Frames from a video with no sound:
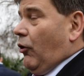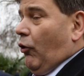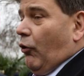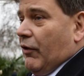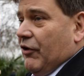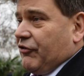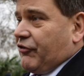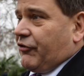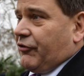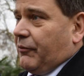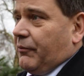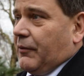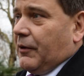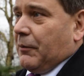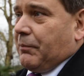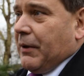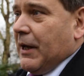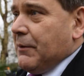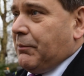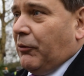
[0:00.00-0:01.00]
or it's
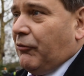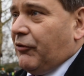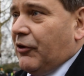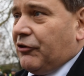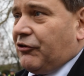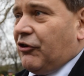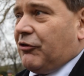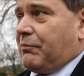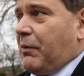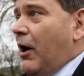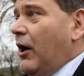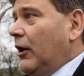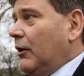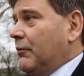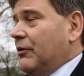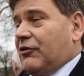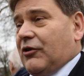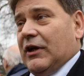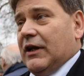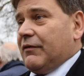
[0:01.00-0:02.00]
the people versus
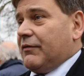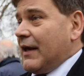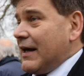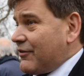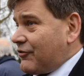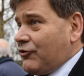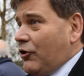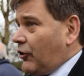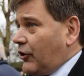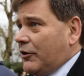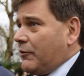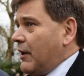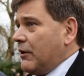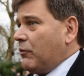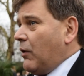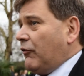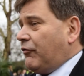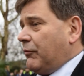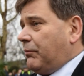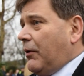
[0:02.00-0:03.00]
Parliament, and that's not going to
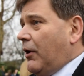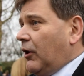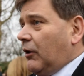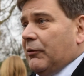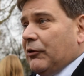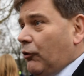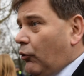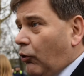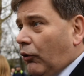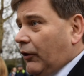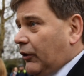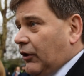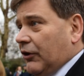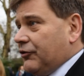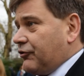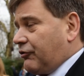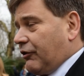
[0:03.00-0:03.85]
end well for Parliament and, or the country.